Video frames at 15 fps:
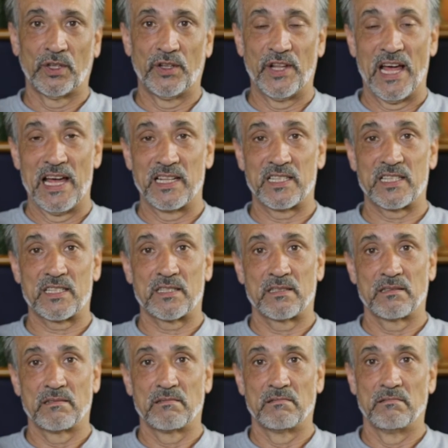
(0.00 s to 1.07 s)

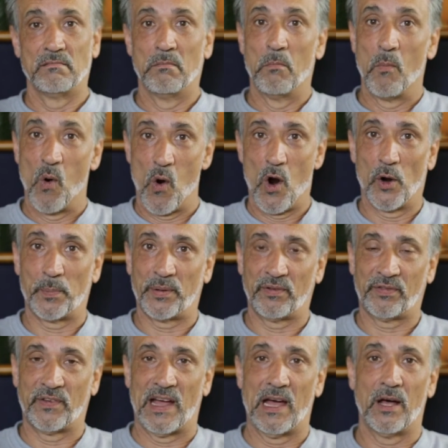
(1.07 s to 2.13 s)
that's more
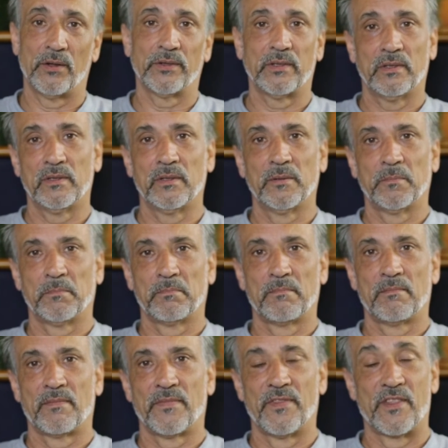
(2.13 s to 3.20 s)
profound
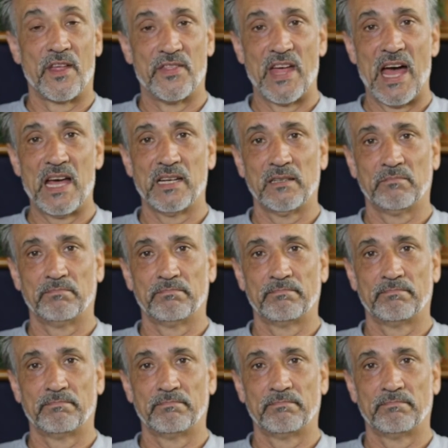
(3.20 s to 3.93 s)
than that?